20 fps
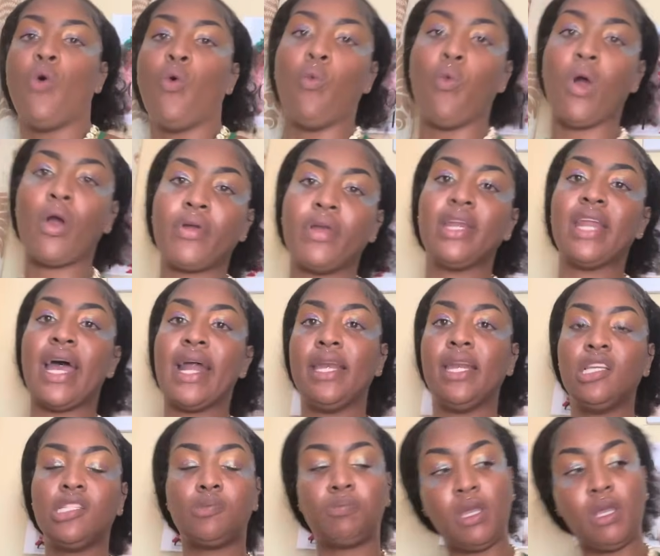worried that
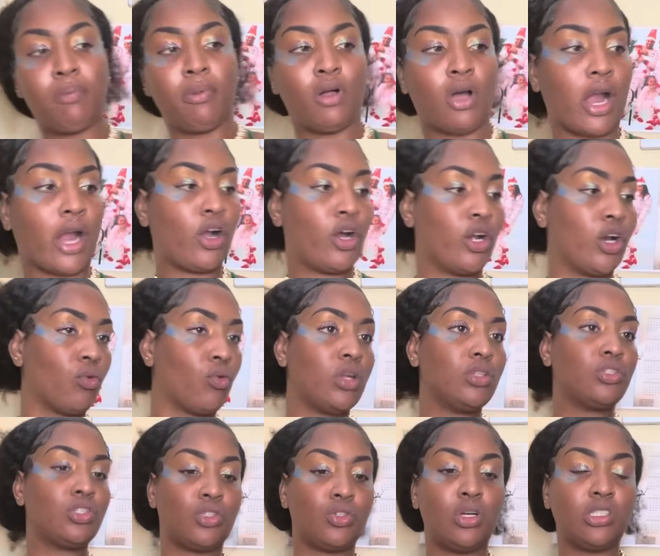these people are going to run
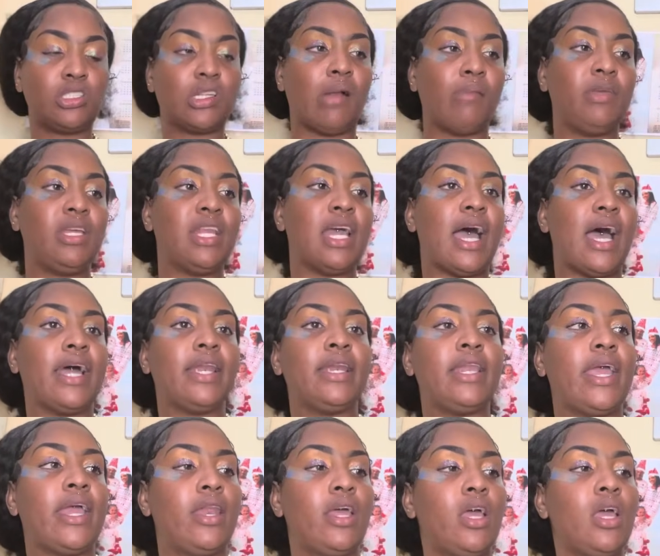to social media and
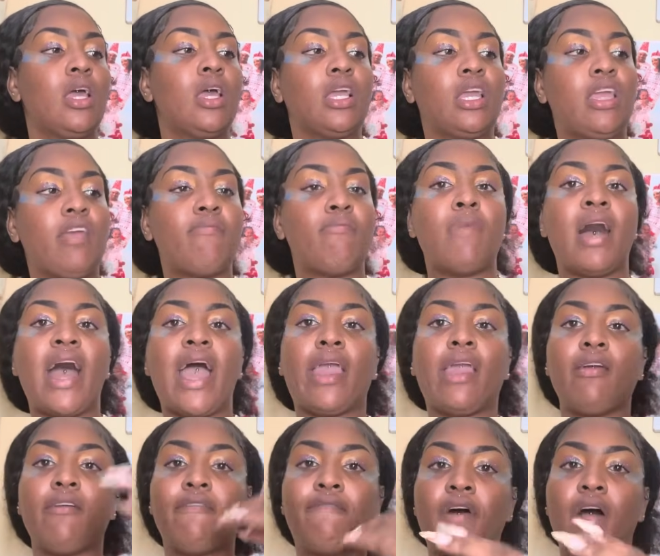then give
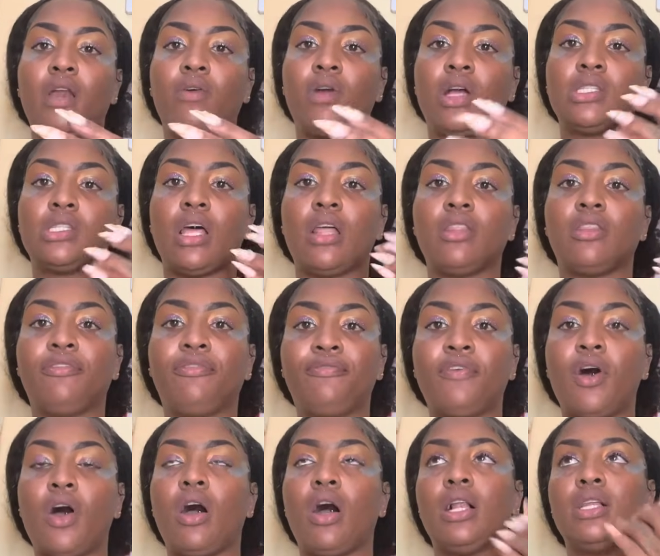my followers the
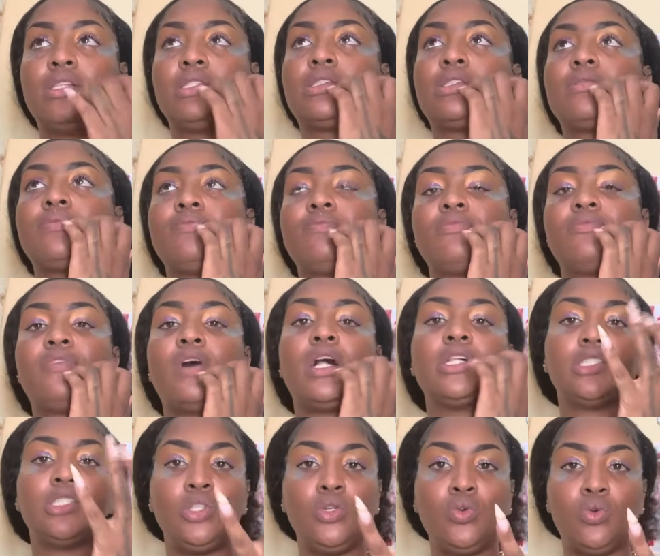false
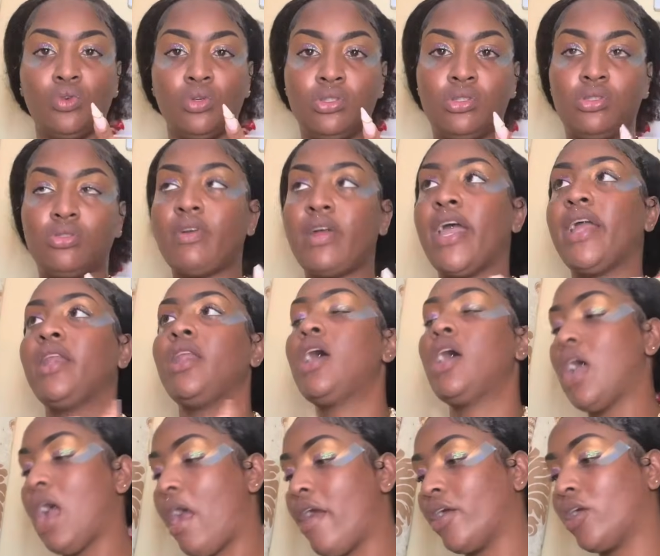news, right?
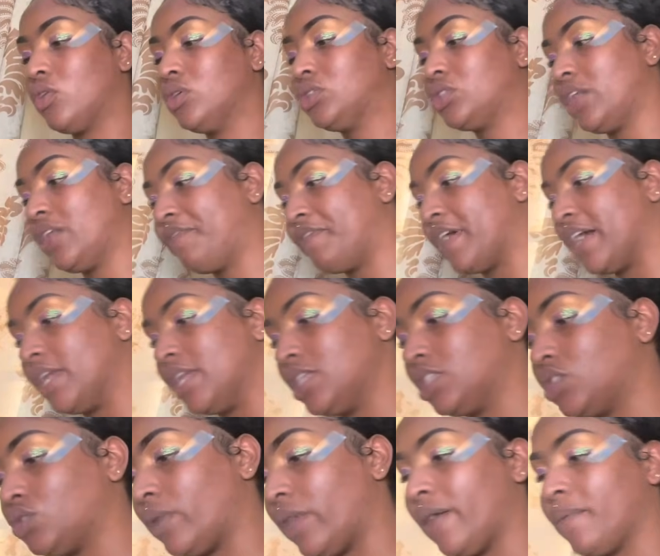All right, continue fun
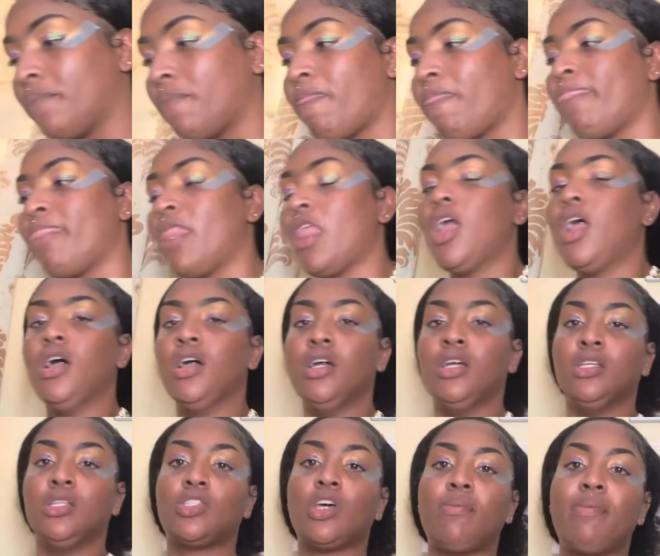this way.
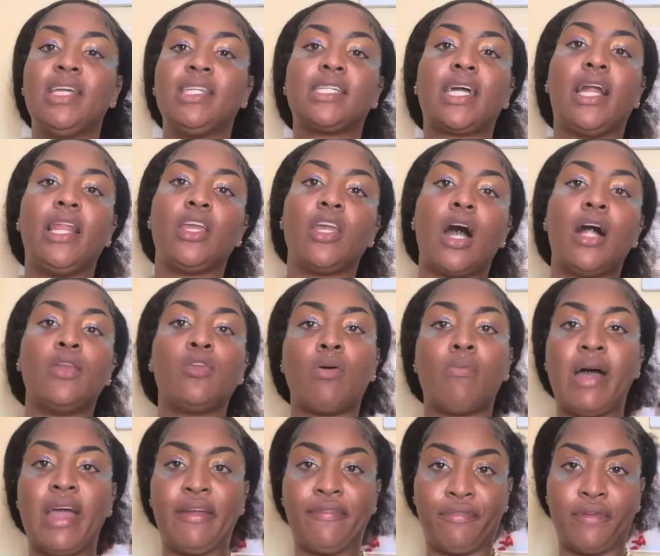So basically, y'all know
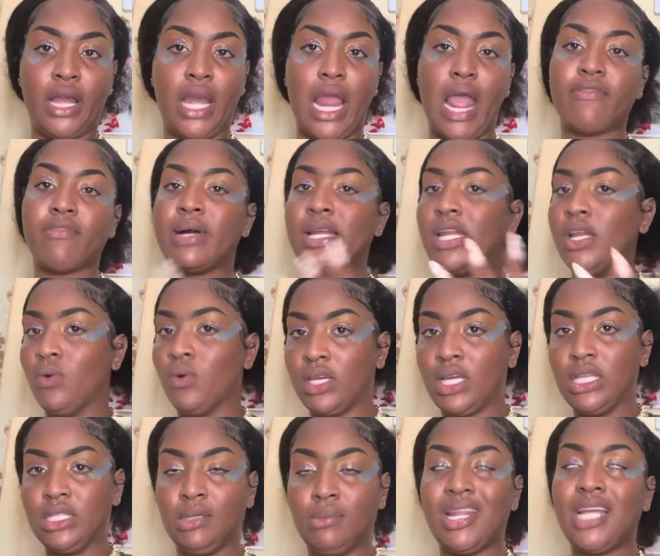my friend. Everybody know
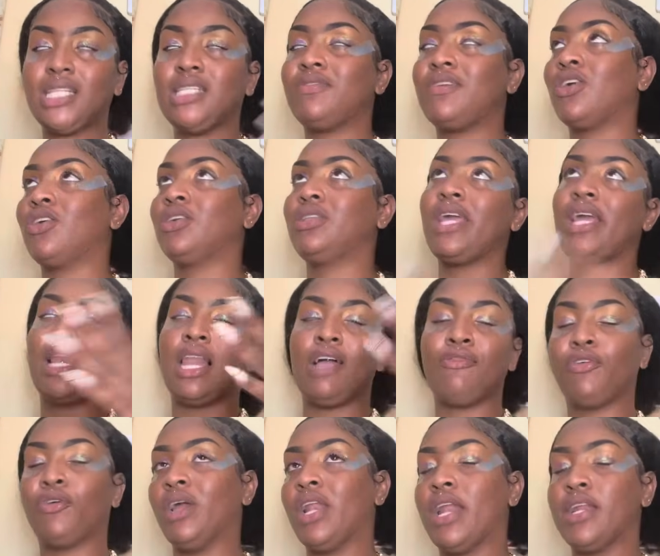Kitty. I'm not even going to take long
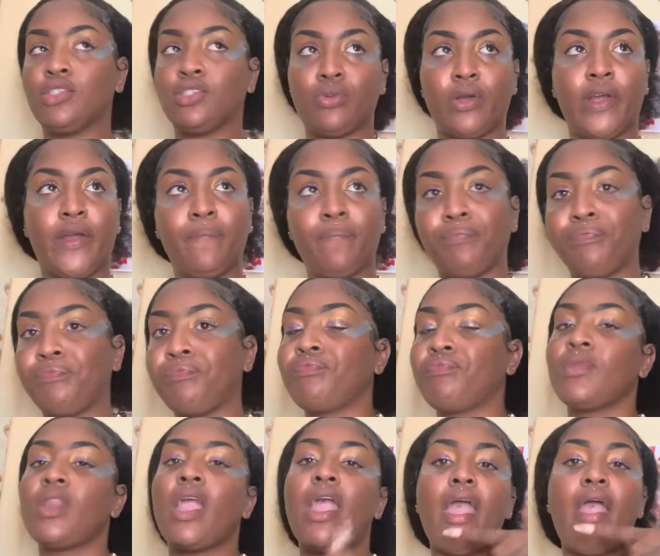for good at the story.
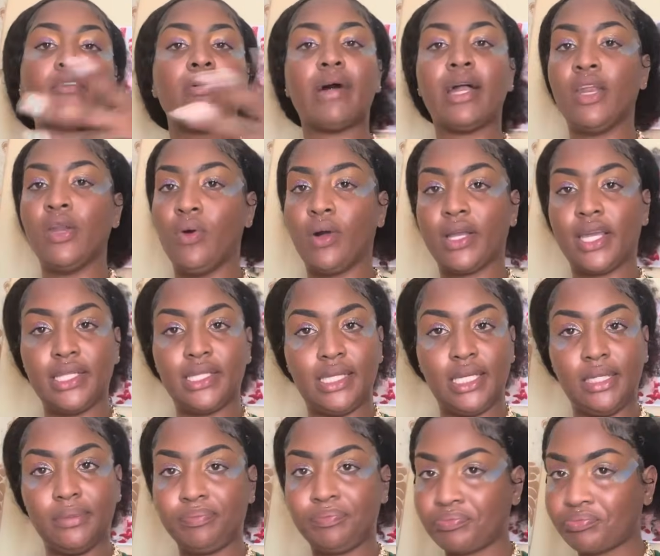Everybody know Kitty.